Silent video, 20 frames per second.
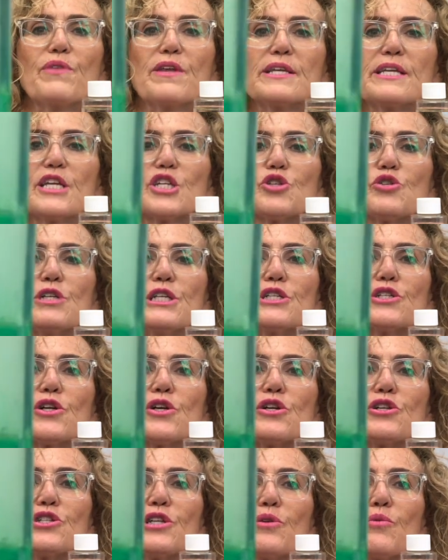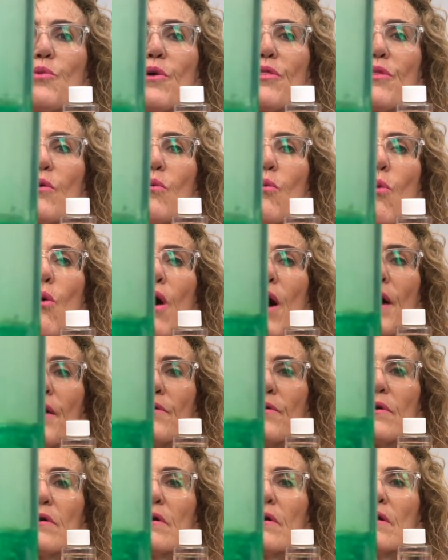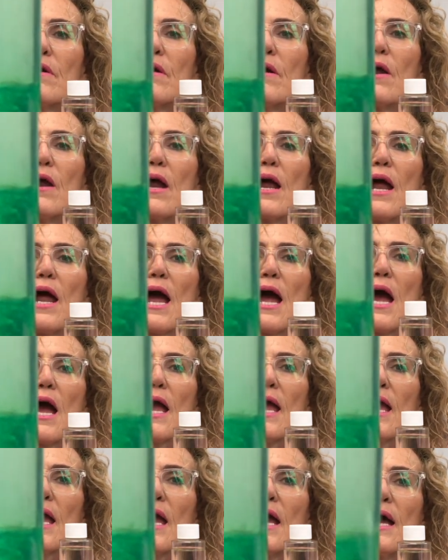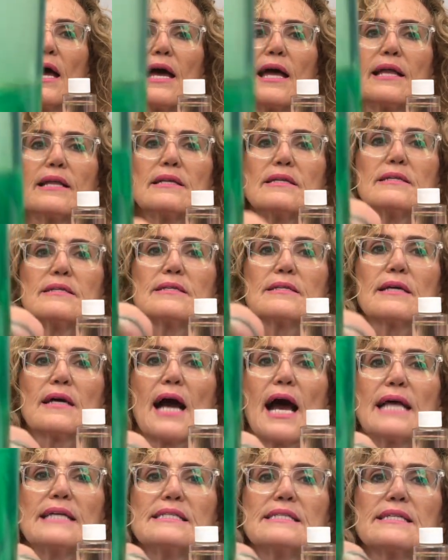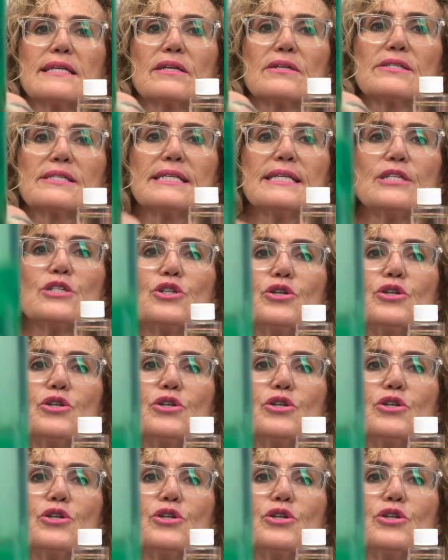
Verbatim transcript: the dish detergent with the water. And I still see